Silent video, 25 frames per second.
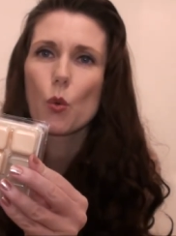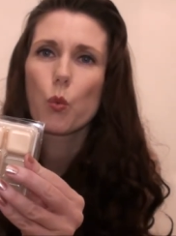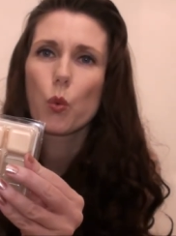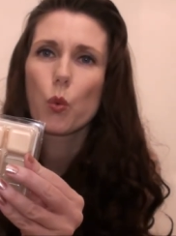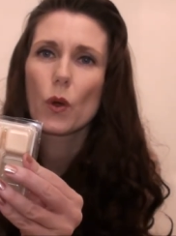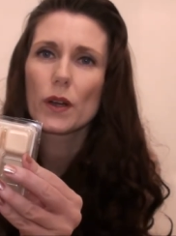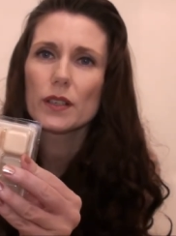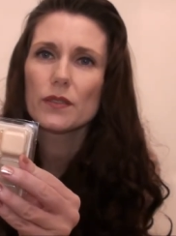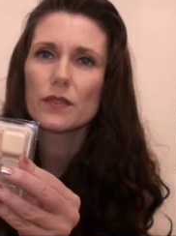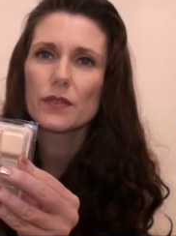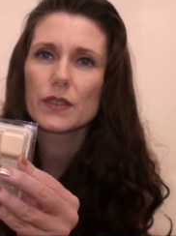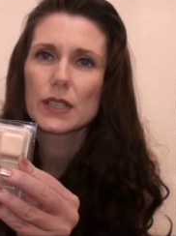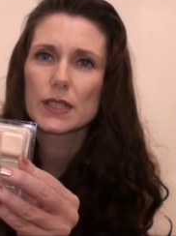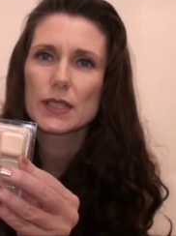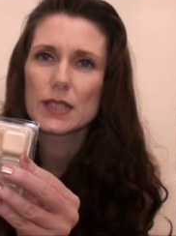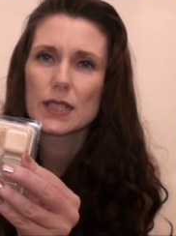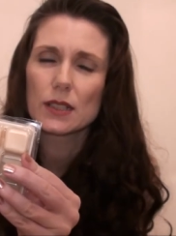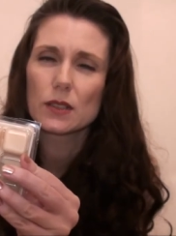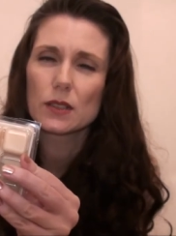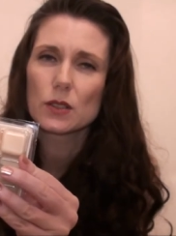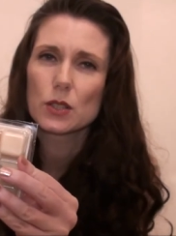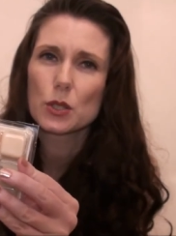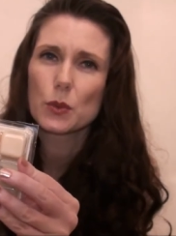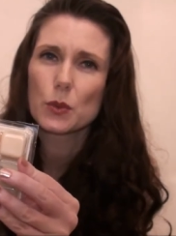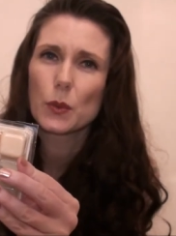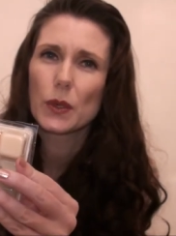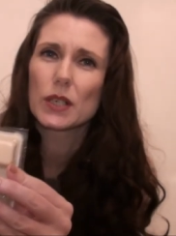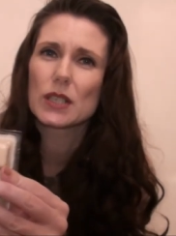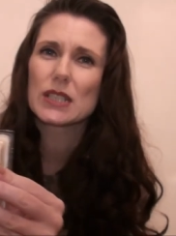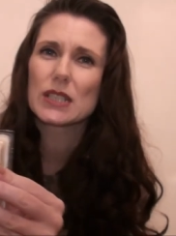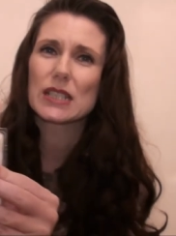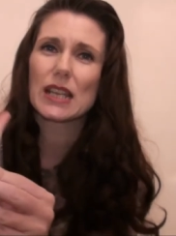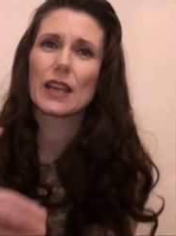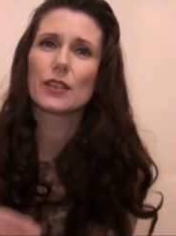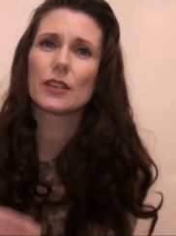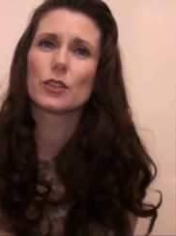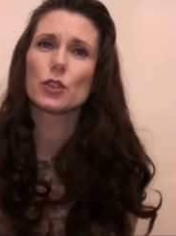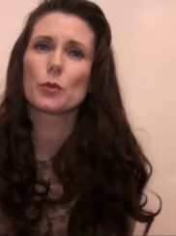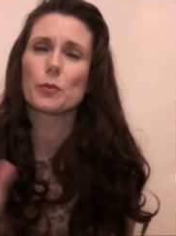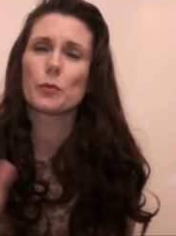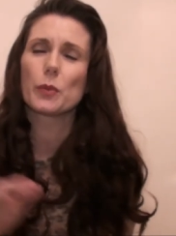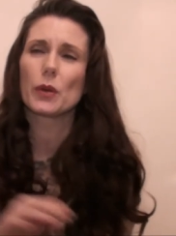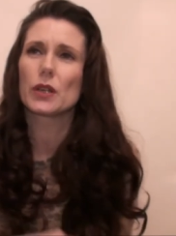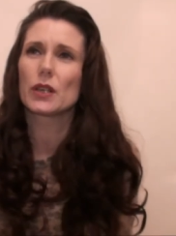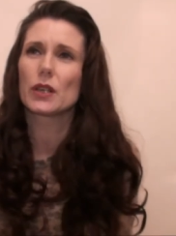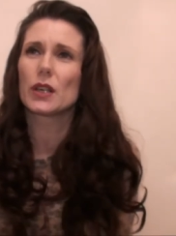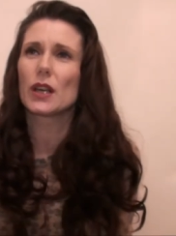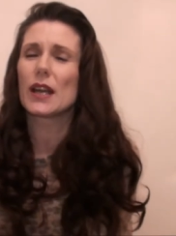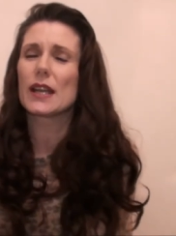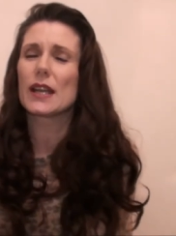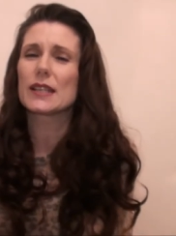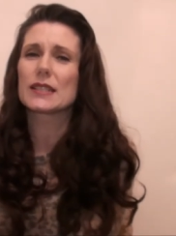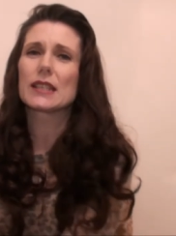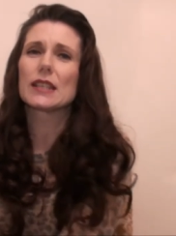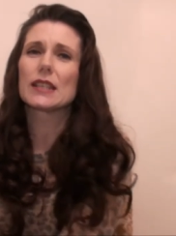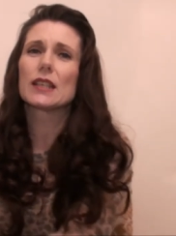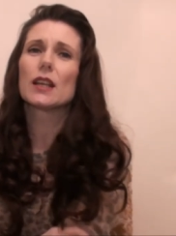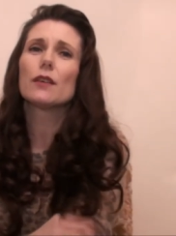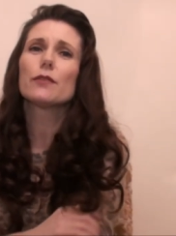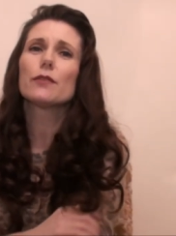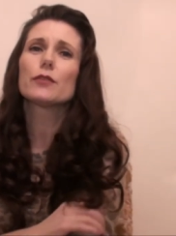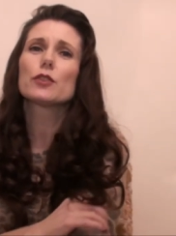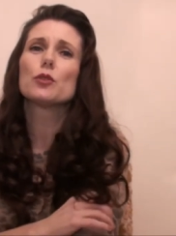One of these little squares in your burner is enough